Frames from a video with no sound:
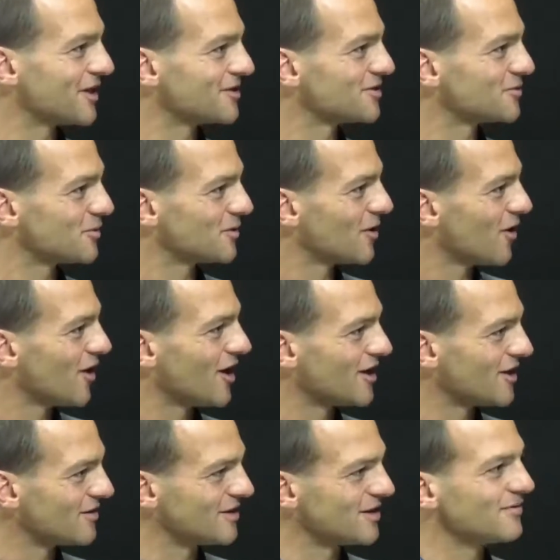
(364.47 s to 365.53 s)
things with a
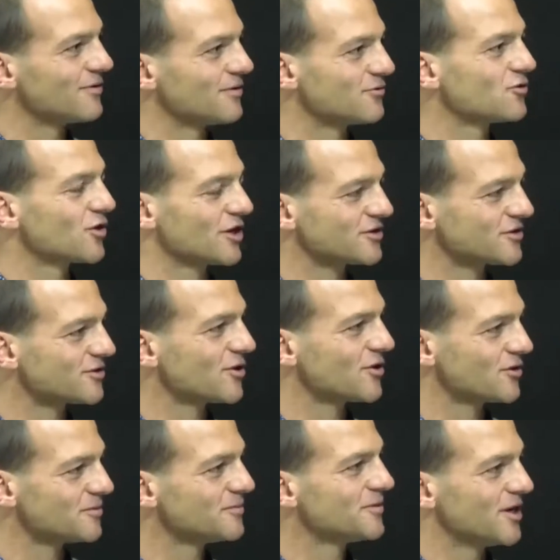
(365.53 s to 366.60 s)
higher level of trust.
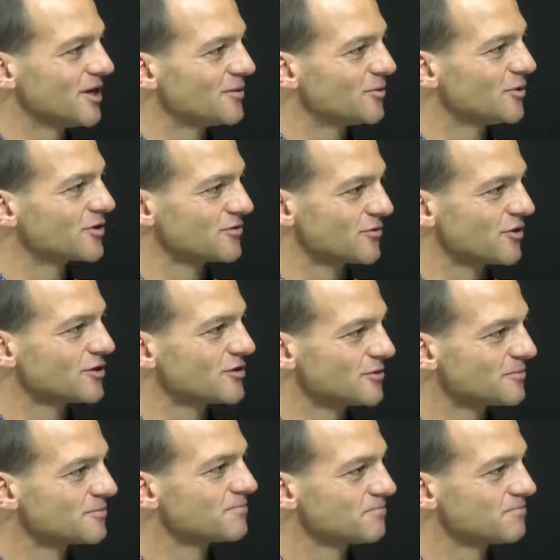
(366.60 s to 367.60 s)
So it works for us.